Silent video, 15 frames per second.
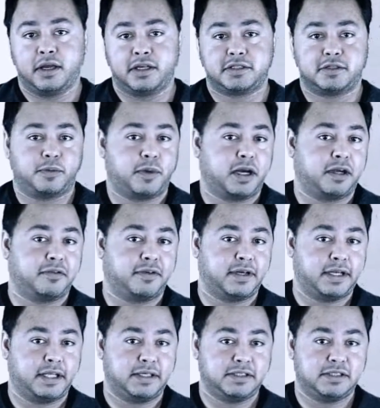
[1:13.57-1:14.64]
So wherever
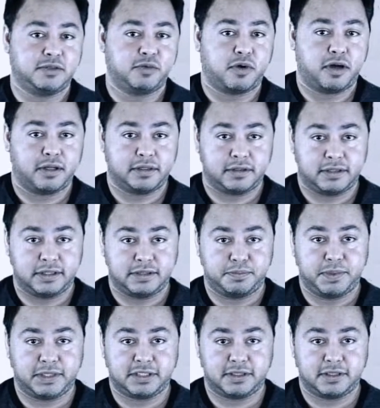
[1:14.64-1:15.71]
it is you want this
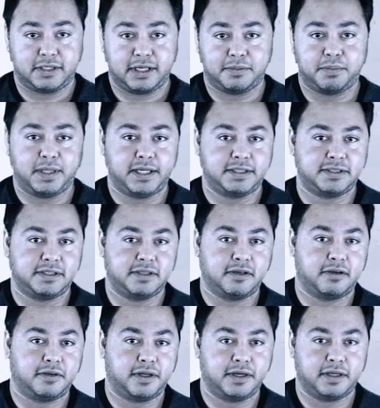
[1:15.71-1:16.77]
picture to take place, you
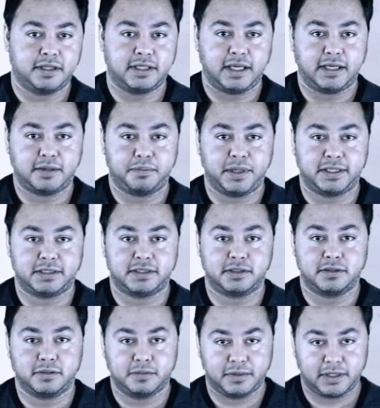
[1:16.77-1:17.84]
go there, you take a
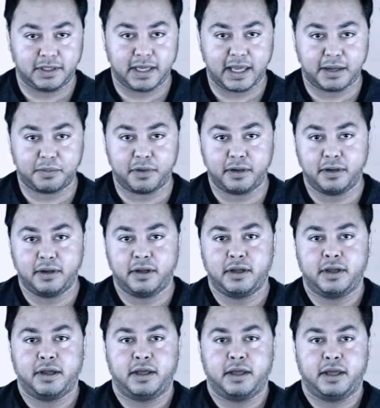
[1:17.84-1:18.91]
picture with your camera,
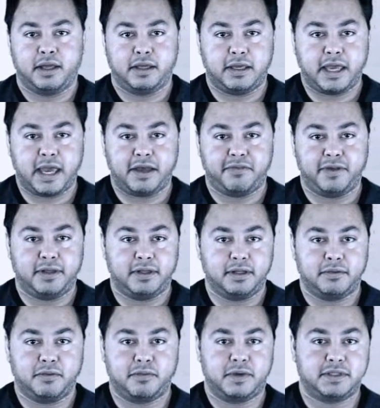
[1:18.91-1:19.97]
you have it.
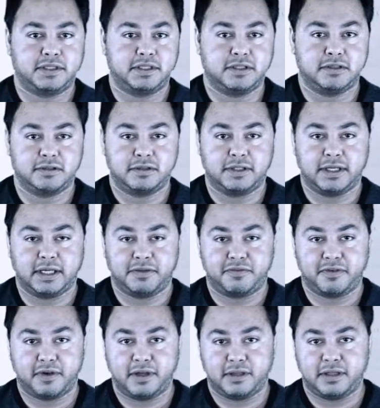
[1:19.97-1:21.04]
Once you get in
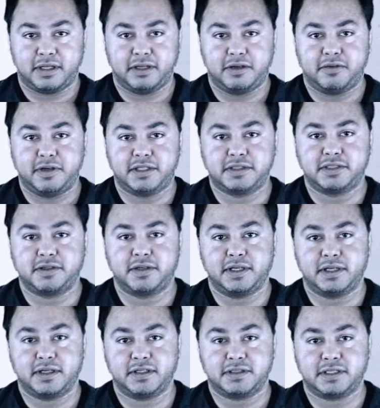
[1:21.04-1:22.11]
front, then you green
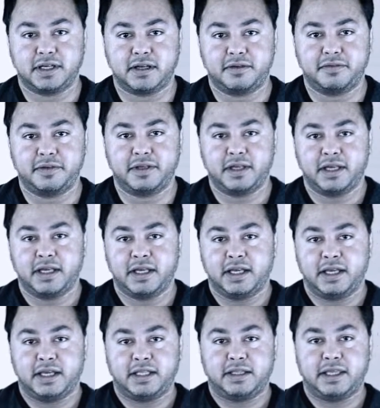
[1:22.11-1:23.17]
screen yourself,
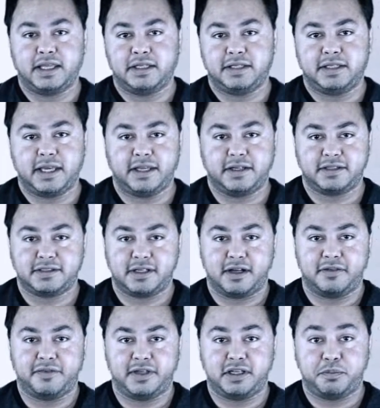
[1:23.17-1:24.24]
then you take
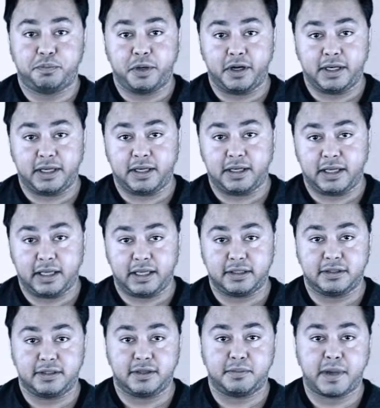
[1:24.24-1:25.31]
yourself and you put it
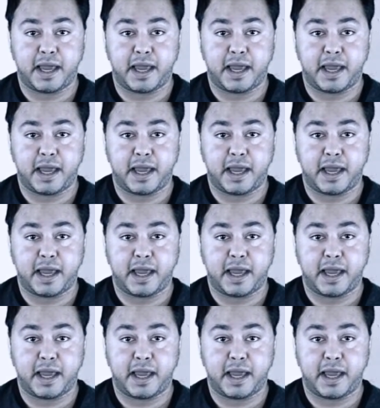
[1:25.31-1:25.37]
into the